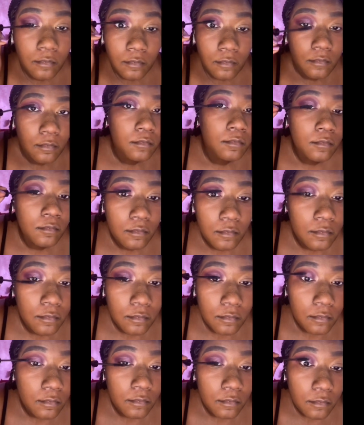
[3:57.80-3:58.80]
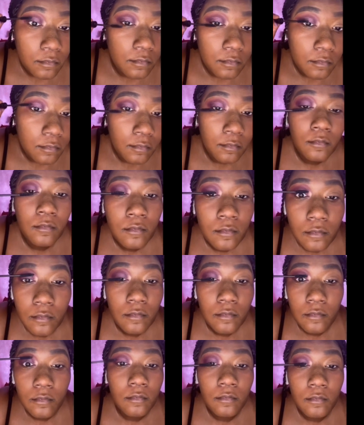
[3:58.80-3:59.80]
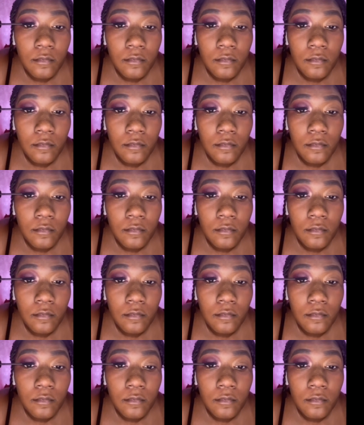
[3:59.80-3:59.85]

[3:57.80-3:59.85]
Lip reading: and I'm just kind of bringing